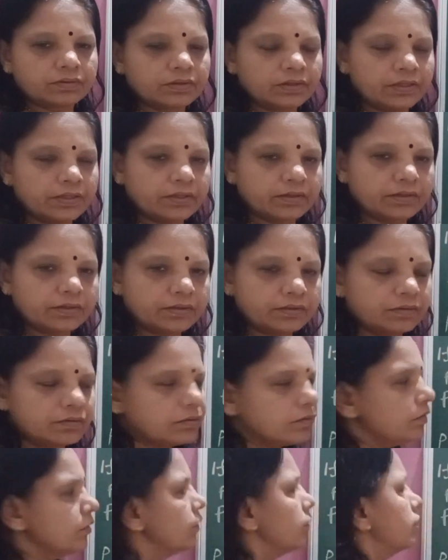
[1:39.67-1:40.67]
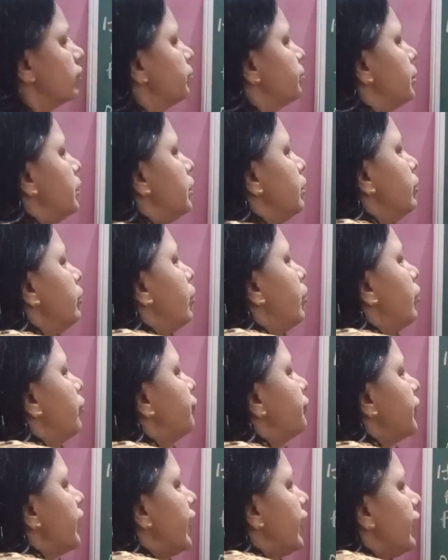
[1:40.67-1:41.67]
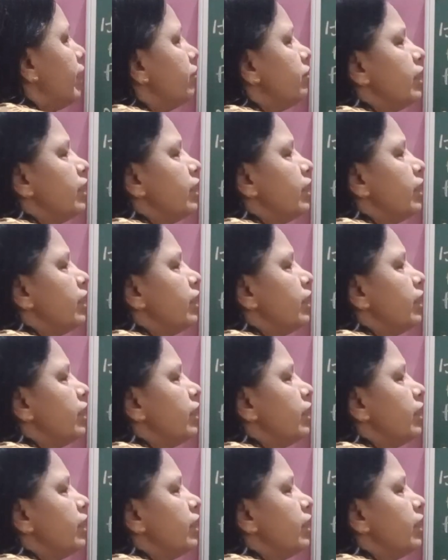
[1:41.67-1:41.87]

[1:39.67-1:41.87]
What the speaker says: Clear? P of a